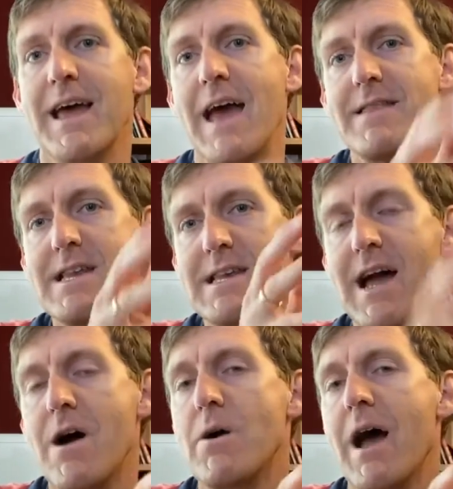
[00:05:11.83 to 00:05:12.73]
And then
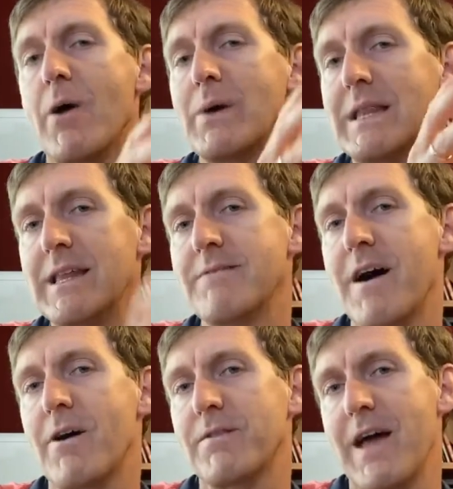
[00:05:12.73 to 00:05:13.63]
now how we live
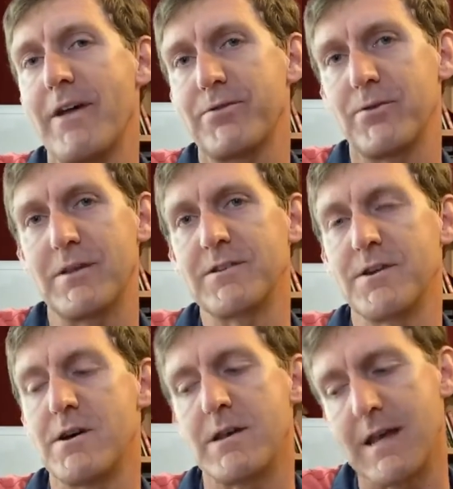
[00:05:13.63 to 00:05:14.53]
out that through the
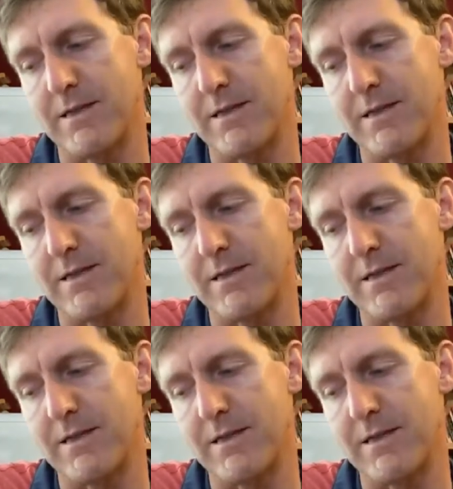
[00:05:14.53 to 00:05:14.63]
Son